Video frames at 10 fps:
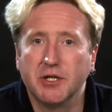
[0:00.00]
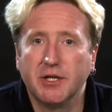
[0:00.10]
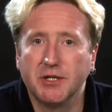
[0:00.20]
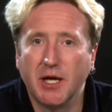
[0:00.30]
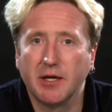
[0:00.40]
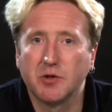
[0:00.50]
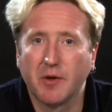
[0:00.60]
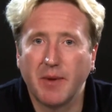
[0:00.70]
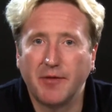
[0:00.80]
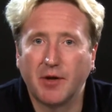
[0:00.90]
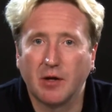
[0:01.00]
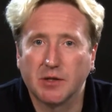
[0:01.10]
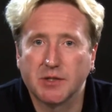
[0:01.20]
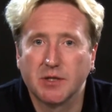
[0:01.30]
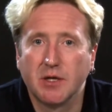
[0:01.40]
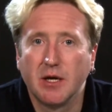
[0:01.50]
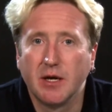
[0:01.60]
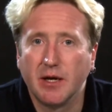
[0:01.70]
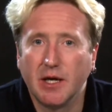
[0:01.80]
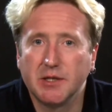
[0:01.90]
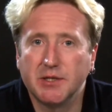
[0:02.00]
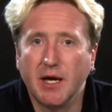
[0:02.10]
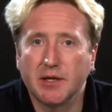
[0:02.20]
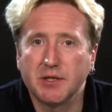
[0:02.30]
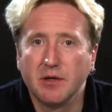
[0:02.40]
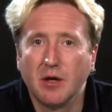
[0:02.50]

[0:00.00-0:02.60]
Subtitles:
contained on the math class. Instead,